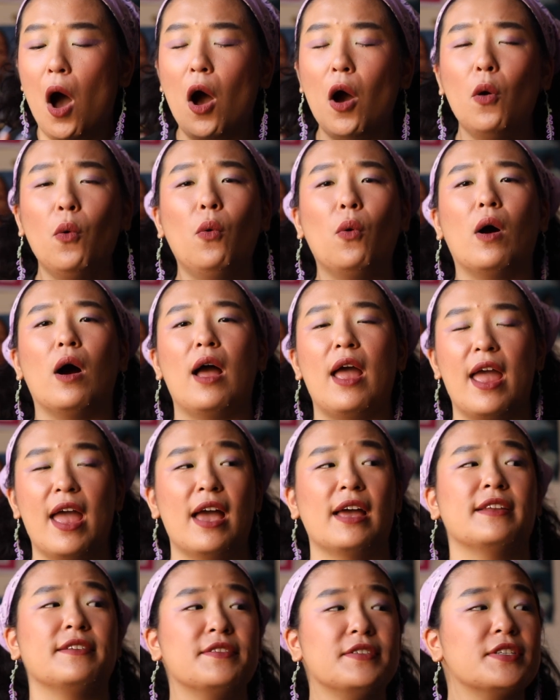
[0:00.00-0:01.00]
Oh,
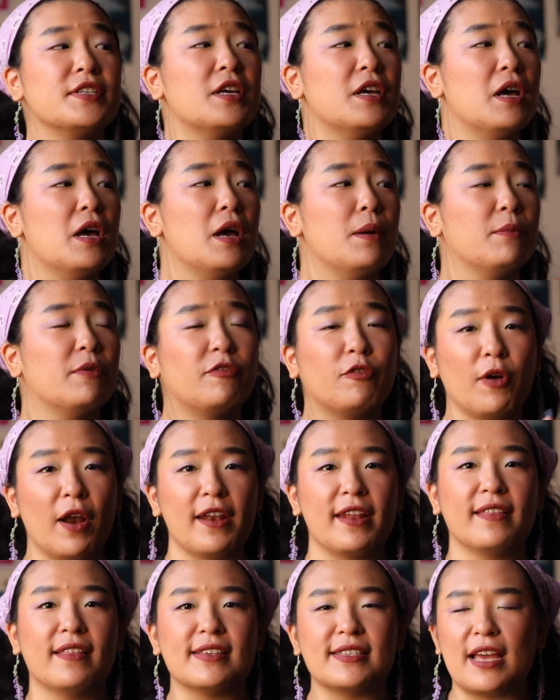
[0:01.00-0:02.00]
and before
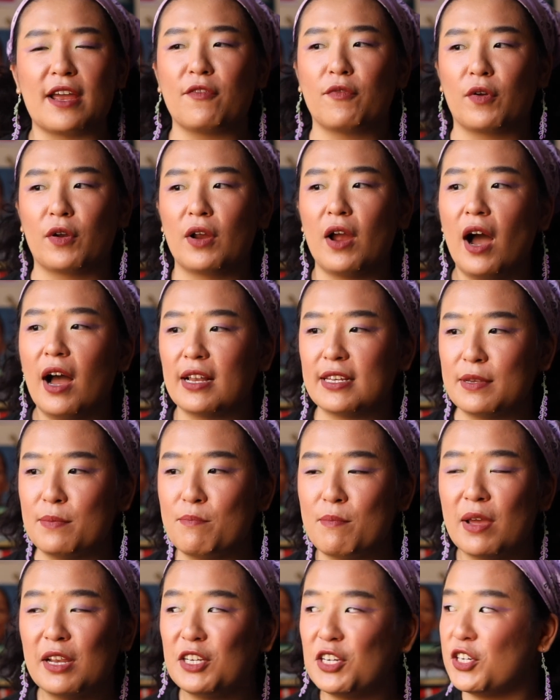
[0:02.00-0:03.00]
ending this, I forgot to
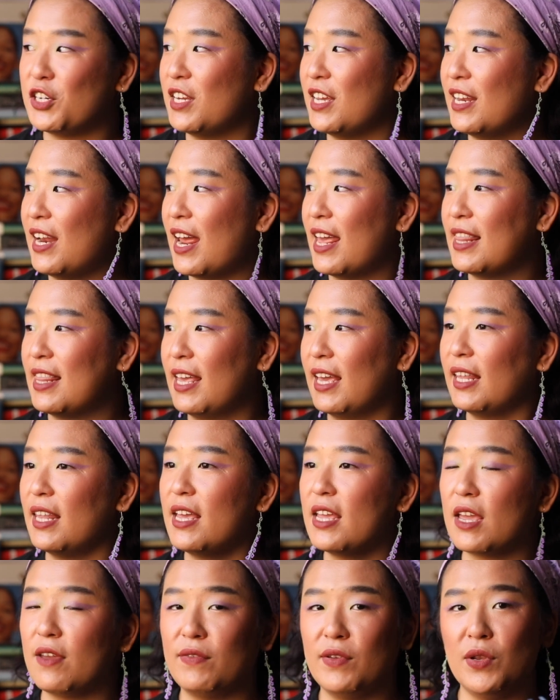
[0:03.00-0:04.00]
mention, I think,
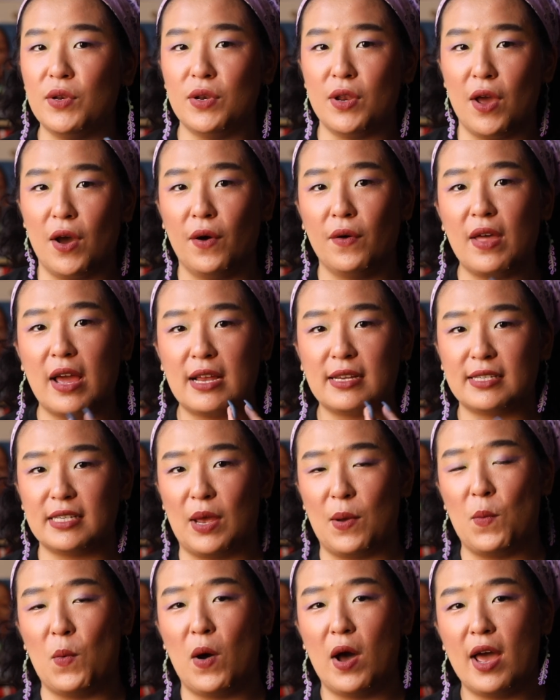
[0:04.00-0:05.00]
like, if you know that
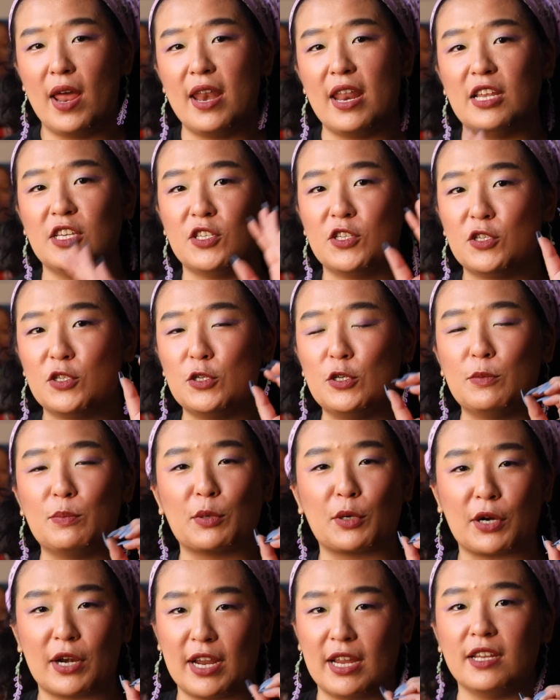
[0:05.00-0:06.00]
someone is
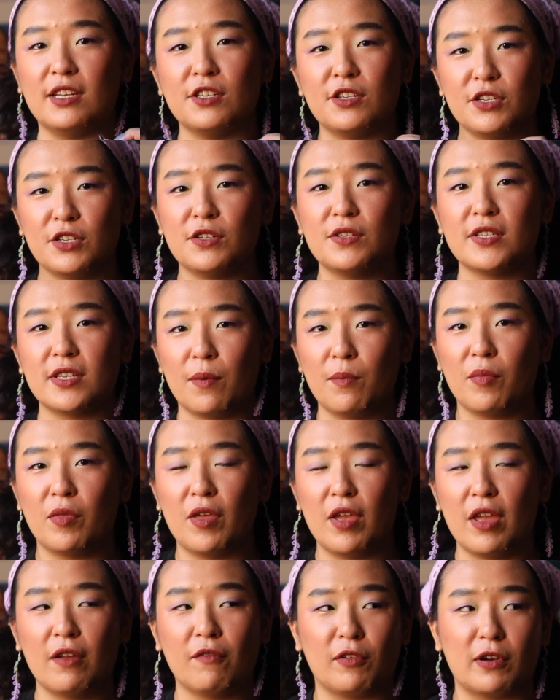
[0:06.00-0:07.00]
super into
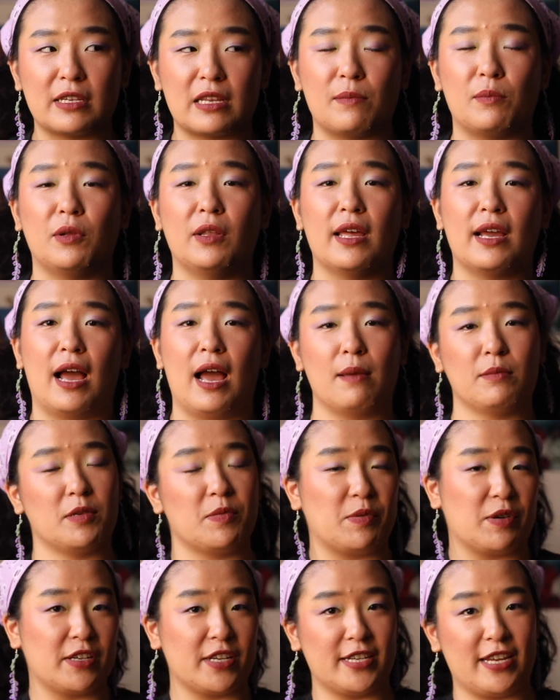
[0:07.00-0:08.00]
something, for example, like, I'm
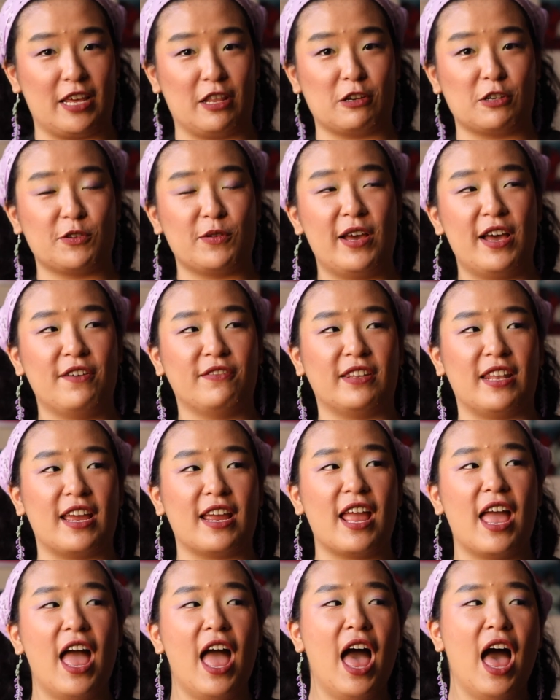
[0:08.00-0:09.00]
super into Taylor Swift,
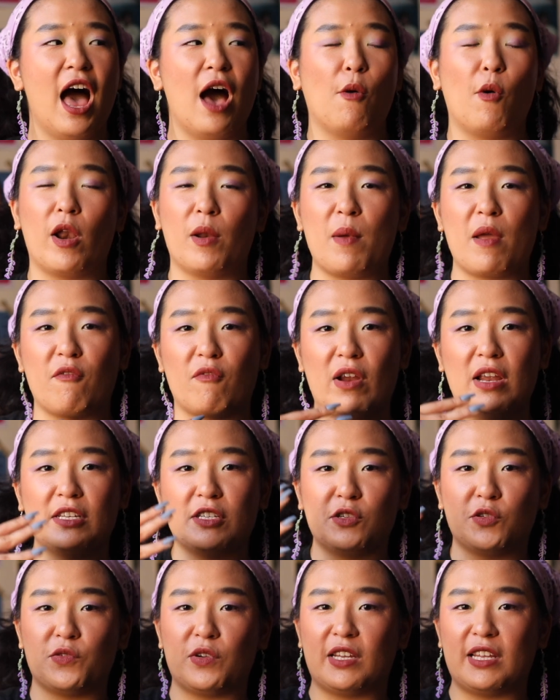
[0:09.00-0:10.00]
like, one of my
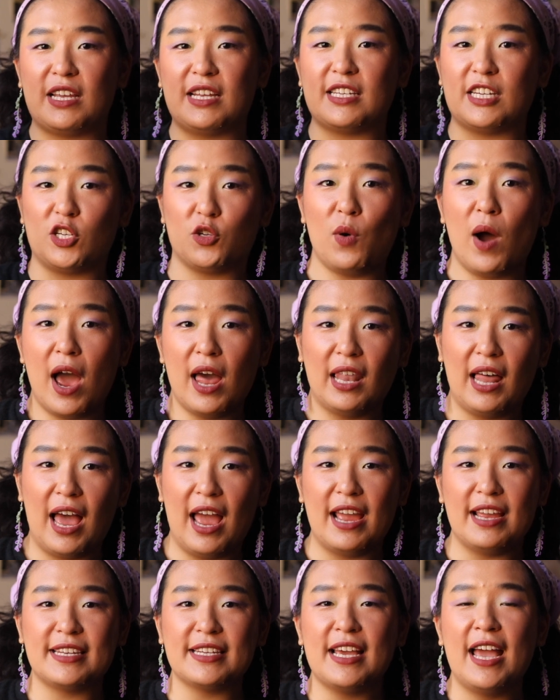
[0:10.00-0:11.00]
friends is really into
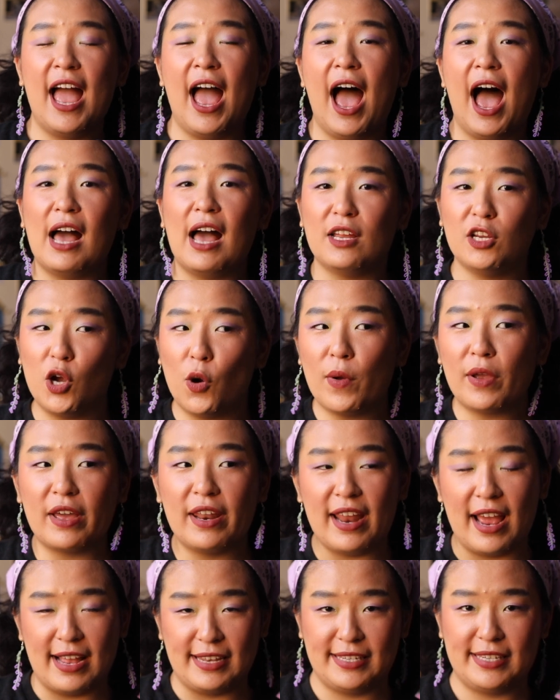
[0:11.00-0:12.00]
Twilight, going
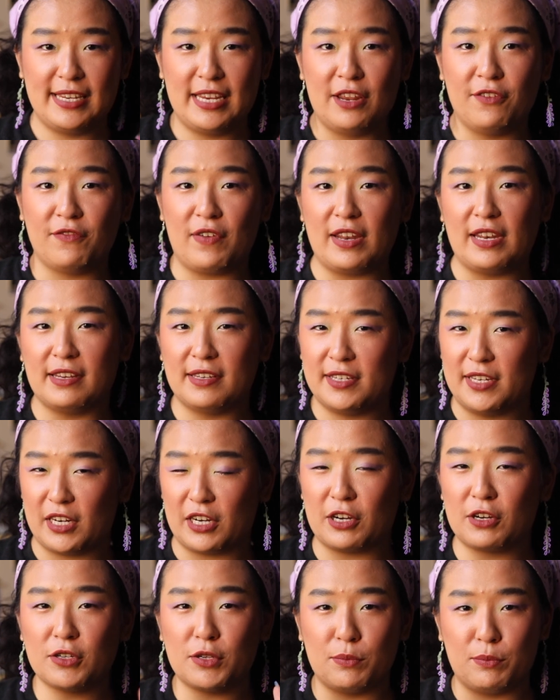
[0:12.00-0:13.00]
on Etsy and finding
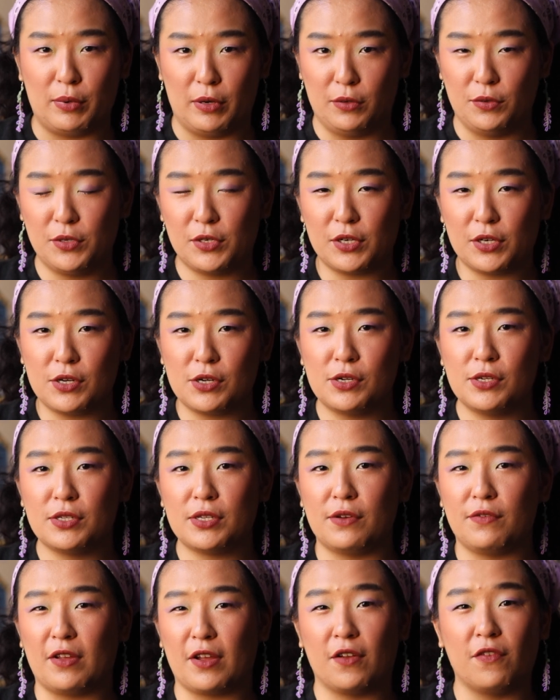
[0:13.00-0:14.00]
stickers and
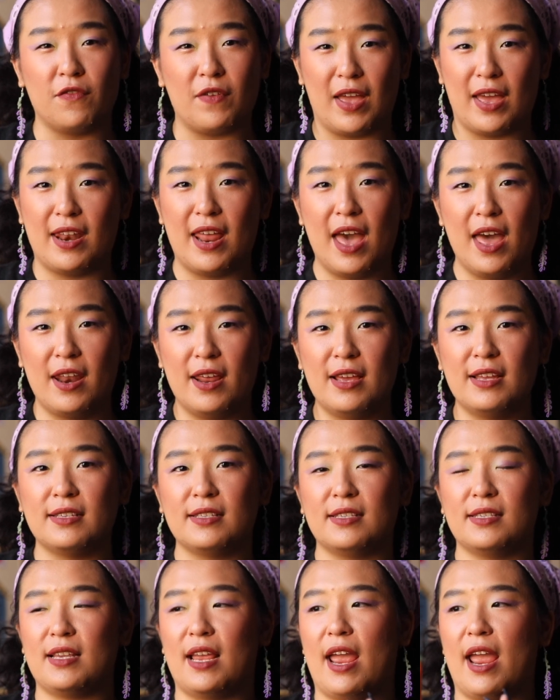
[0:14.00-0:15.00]
posters of, like, fan
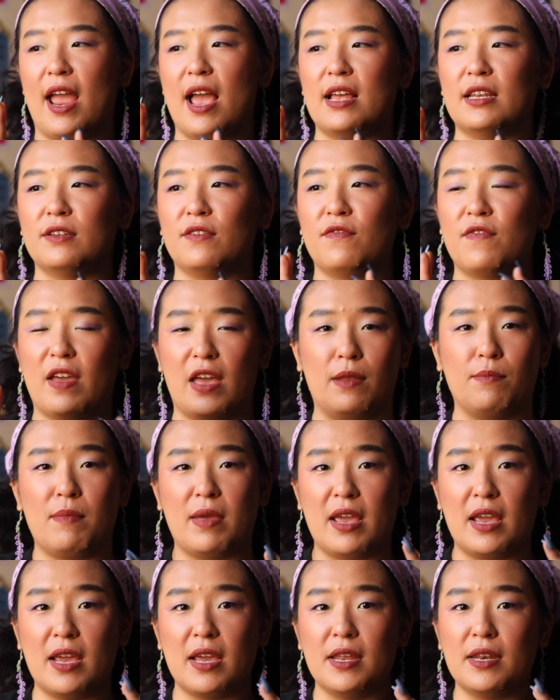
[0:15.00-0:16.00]
edits and
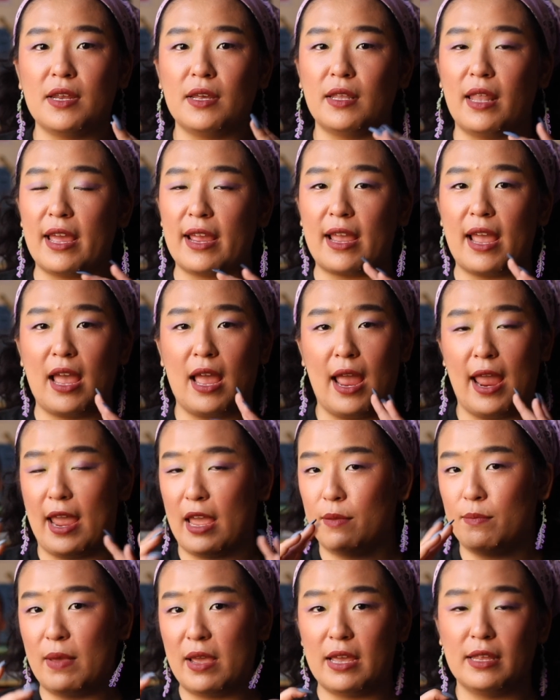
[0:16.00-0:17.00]
fan-made, like,
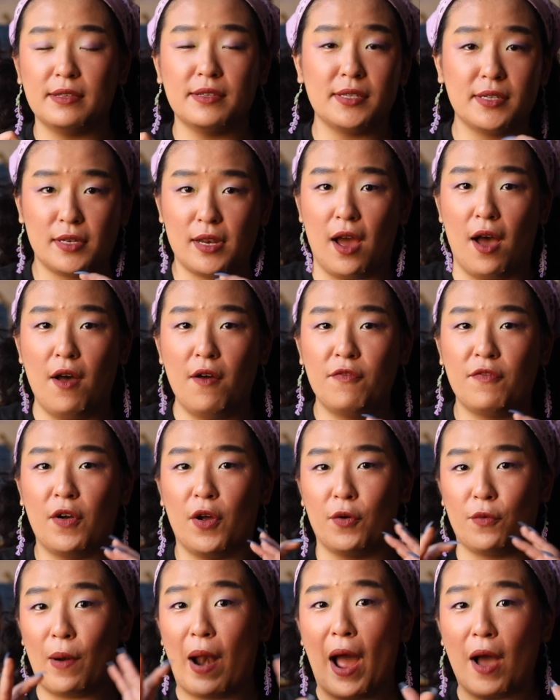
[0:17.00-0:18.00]
handmade stuff
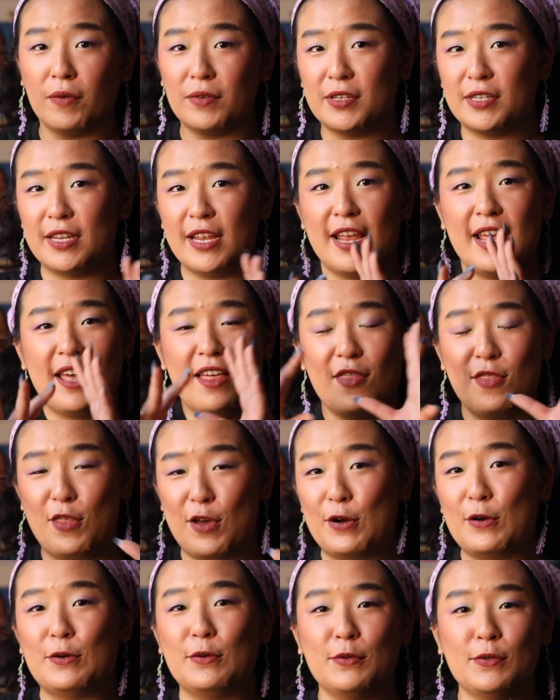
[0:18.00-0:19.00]
around
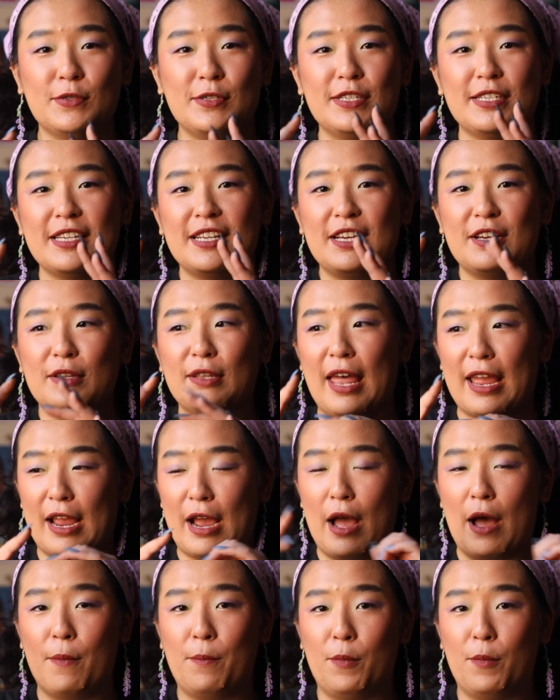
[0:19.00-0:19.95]
those, like,